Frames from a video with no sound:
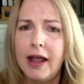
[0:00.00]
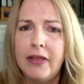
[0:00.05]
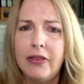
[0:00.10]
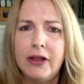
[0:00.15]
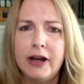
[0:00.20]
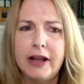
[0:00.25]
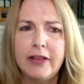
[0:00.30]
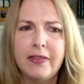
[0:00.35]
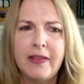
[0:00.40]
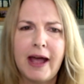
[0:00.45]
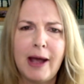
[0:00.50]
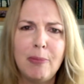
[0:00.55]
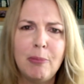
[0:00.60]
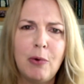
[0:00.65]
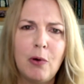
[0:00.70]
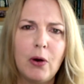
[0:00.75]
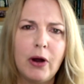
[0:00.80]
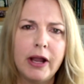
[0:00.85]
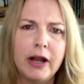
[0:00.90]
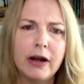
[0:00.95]
And then at
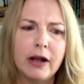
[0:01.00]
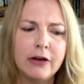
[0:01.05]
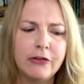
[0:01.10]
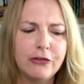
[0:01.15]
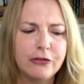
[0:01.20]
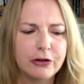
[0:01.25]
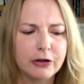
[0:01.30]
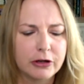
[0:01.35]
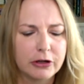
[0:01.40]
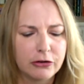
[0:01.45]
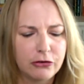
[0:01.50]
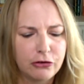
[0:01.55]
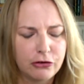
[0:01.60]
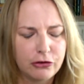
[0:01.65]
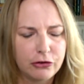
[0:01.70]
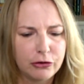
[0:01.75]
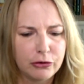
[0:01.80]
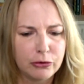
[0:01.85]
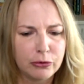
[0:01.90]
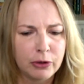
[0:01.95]
that point, I started
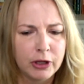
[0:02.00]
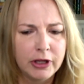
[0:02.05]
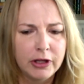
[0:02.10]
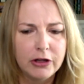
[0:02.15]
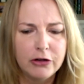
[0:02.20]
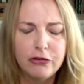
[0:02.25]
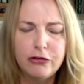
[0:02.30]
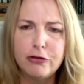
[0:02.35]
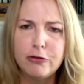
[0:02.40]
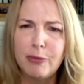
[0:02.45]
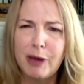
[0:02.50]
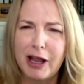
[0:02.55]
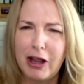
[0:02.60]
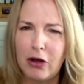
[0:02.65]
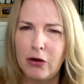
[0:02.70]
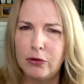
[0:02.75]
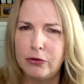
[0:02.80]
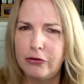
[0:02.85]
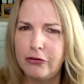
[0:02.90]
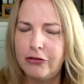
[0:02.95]
to do
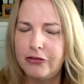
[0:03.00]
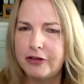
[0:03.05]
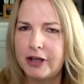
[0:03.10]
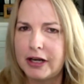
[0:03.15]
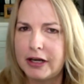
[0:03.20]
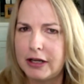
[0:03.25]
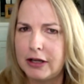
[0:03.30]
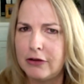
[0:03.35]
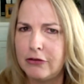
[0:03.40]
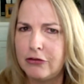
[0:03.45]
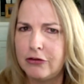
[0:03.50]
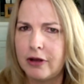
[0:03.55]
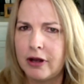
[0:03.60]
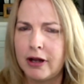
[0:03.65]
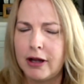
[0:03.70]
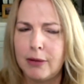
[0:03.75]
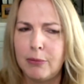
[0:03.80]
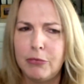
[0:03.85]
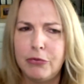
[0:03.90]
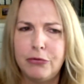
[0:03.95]
my own studies
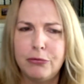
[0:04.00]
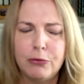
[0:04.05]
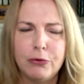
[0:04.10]
um,